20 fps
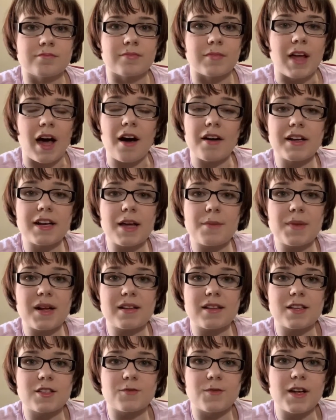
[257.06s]
how can I make
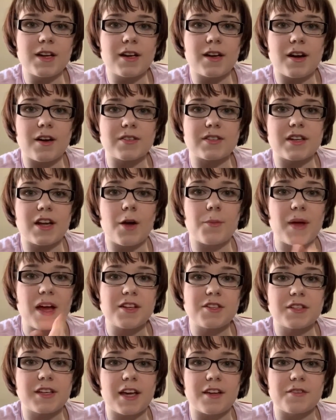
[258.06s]
these videos and help
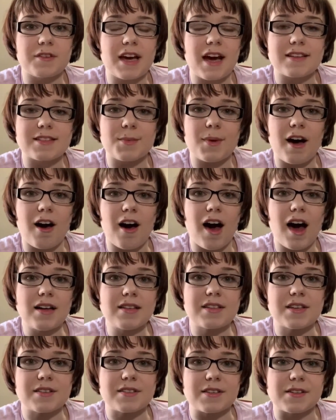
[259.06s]
educate you guys about
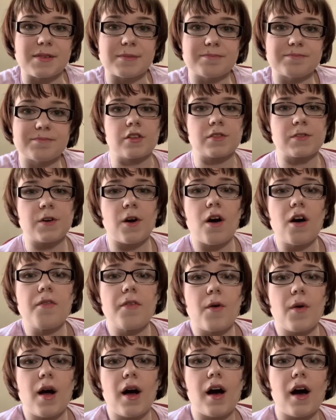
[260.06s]
autism? So
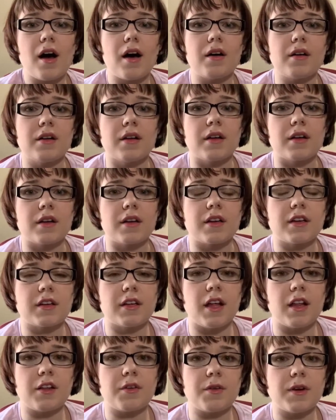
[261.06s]
overall,
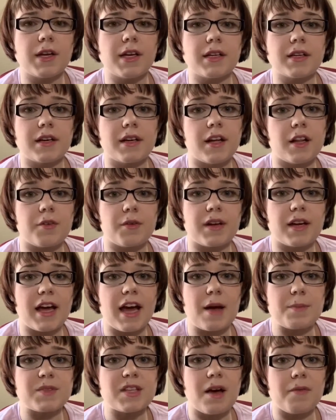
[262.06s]
coloring and coloring
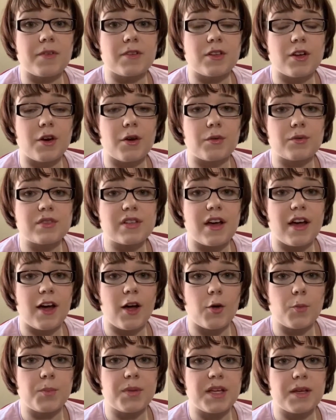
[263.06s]
apps have been known to
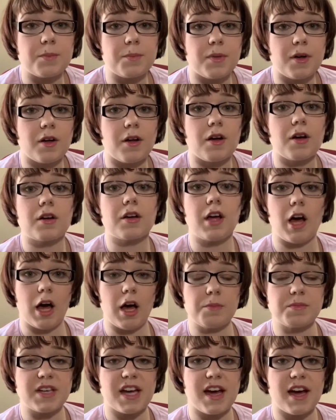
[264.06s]
help people
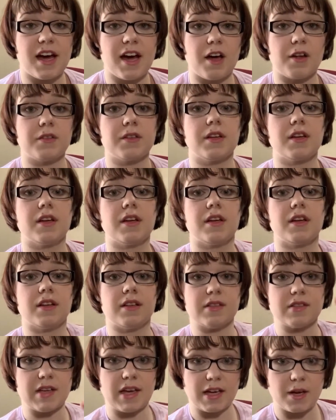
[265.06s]
calm down,
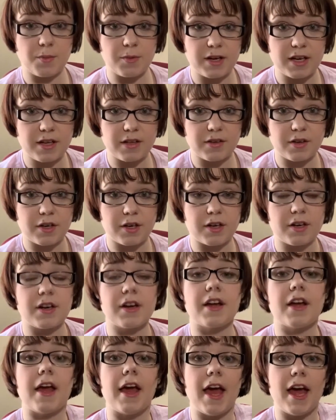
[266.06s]
take a breather,
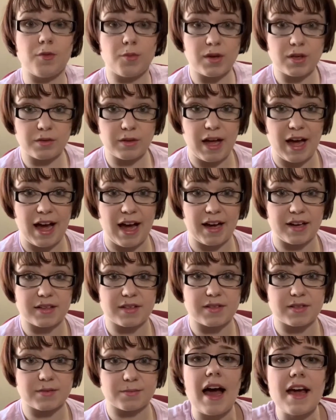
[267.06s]
and relax.
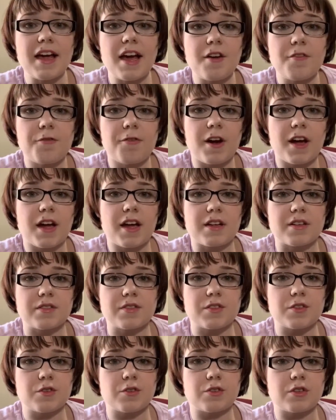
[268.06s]
I have
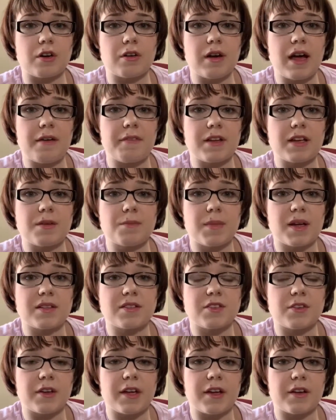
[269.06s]
friends who don't have any
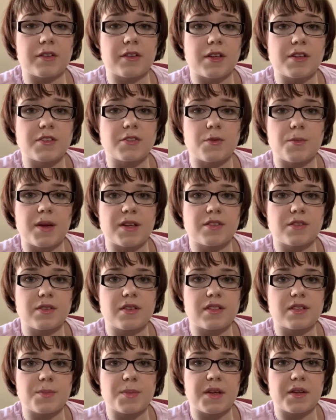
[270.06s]
mental illness or mental
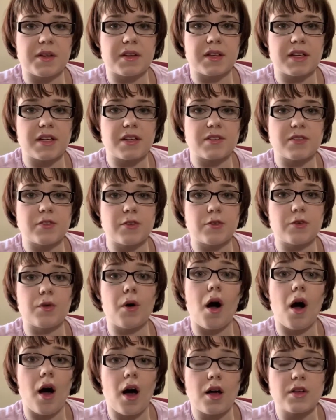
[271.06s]
disabilities who
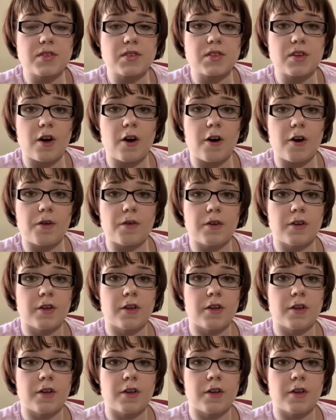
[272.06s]
also